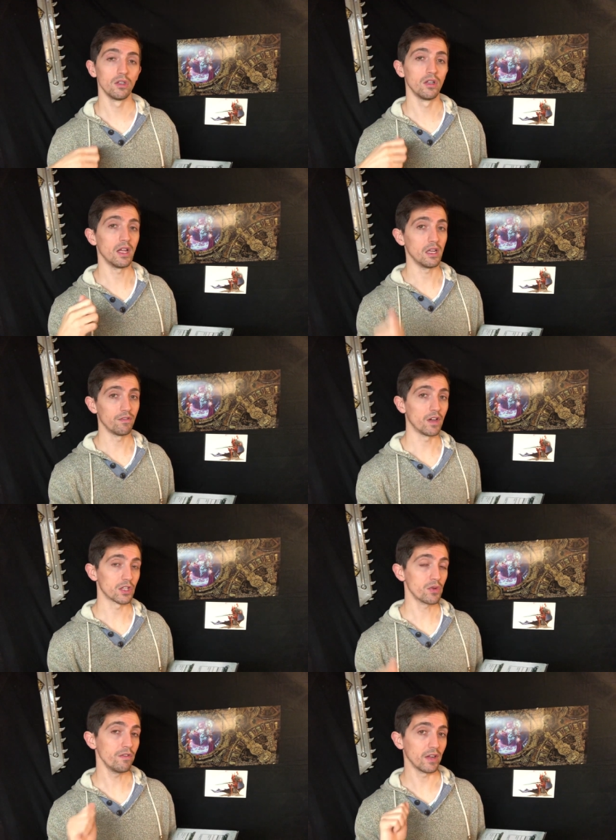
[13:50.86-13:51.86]
lightning
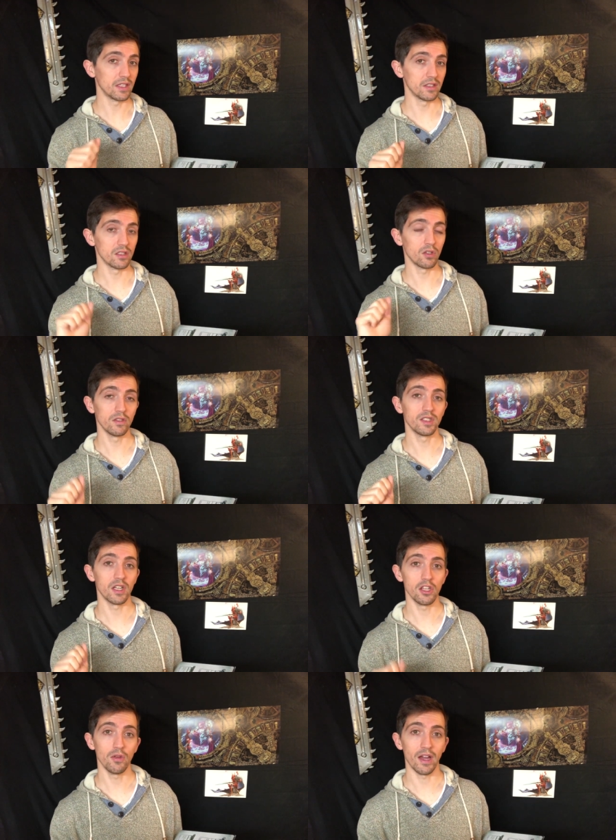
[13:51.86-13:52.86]
fast reflexes, all of a
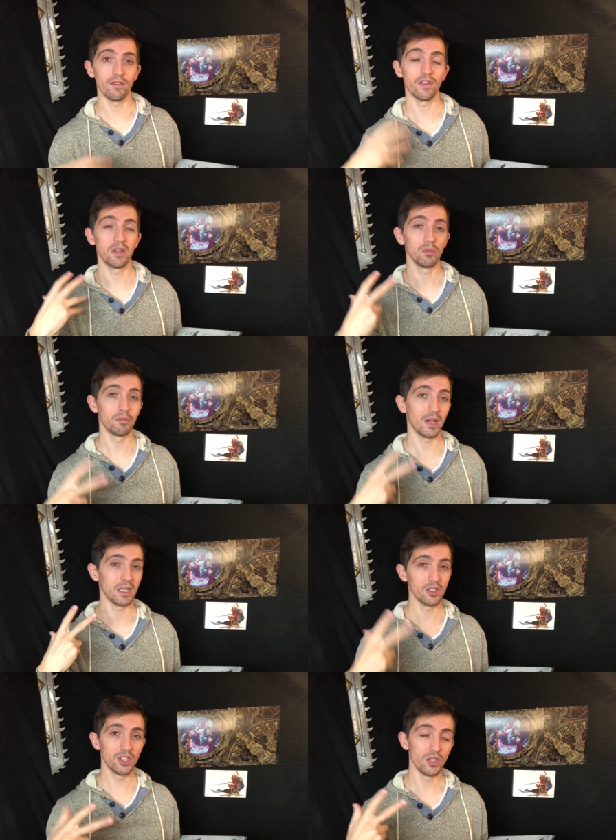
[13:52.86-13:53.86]
sudden you have Venom with
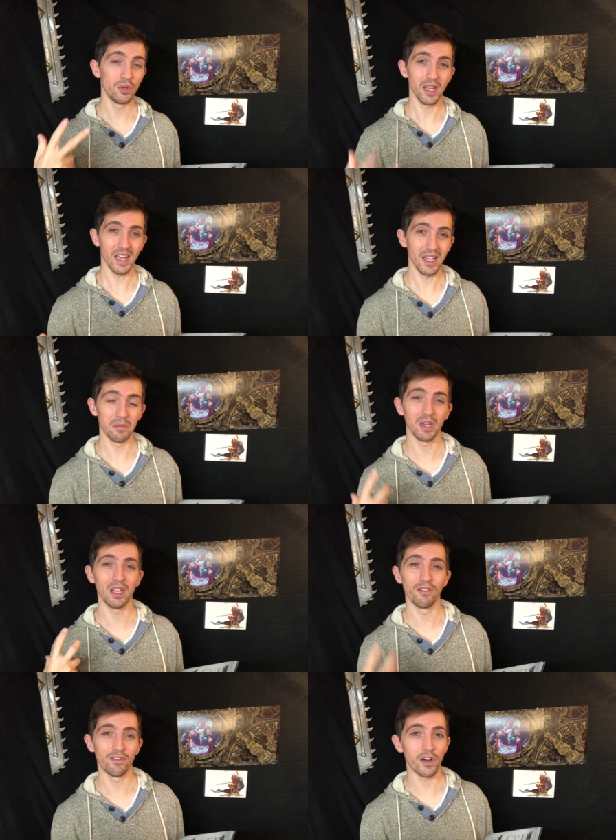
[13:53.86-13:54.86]
-2 to hit,
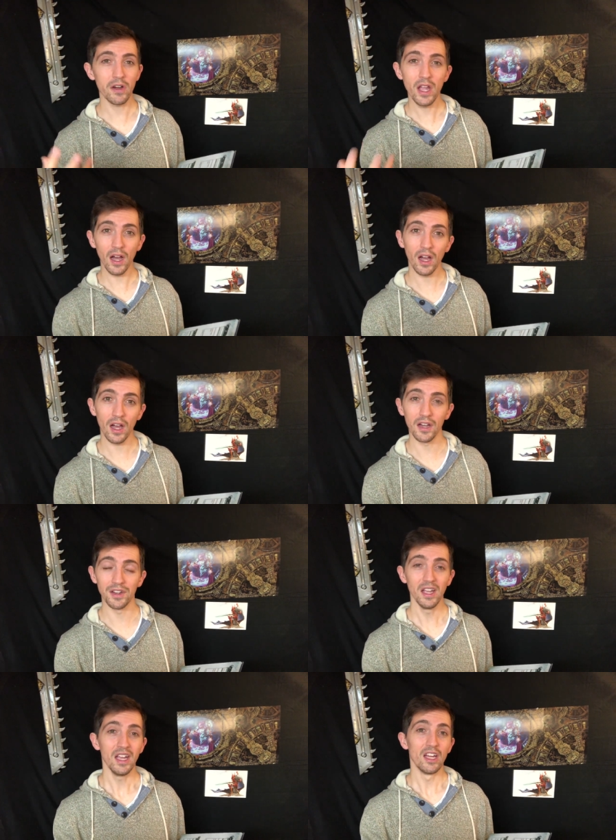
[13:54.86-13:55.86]
making it very hard
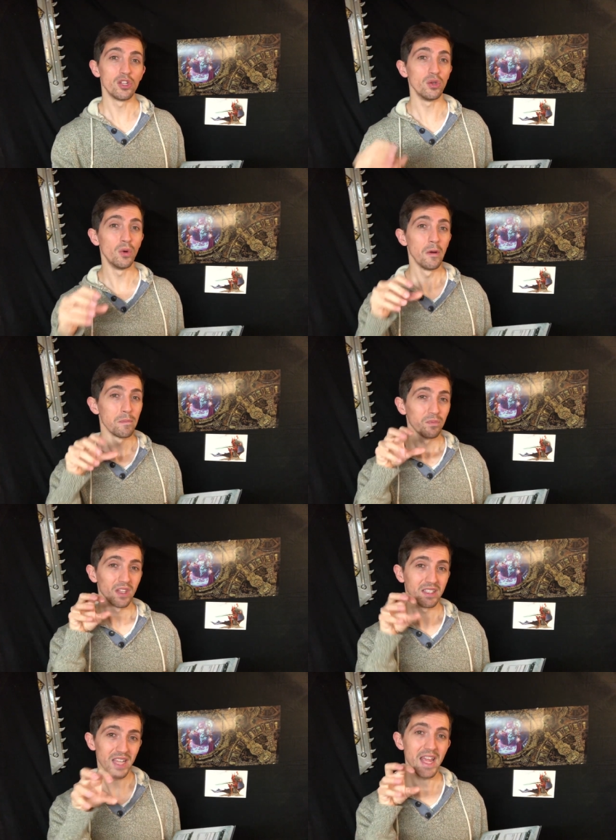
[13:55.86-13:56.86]
to
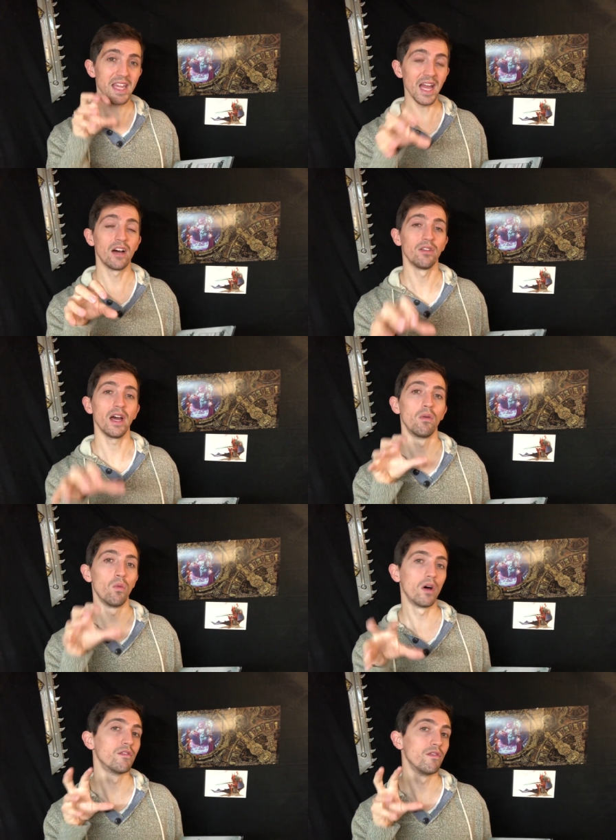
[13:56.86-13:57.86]
take out that
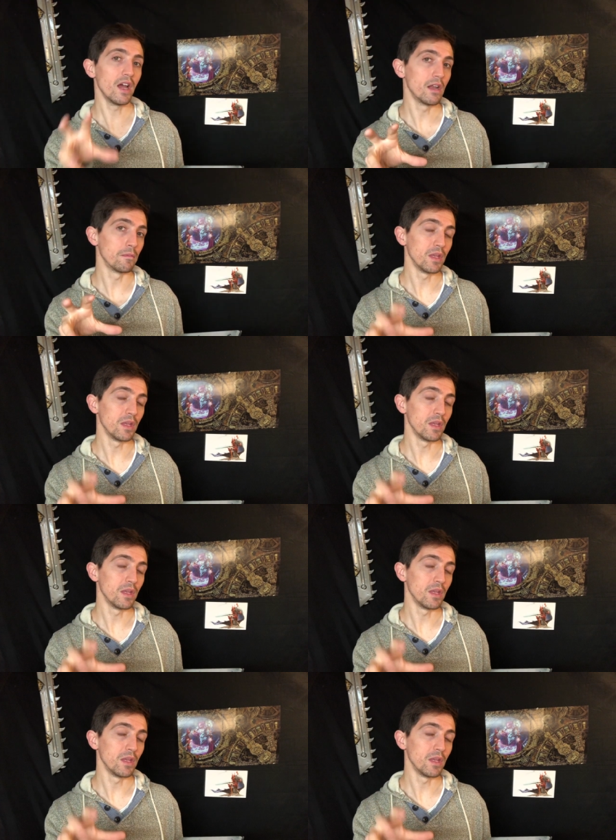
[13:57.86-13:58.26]
one Venom.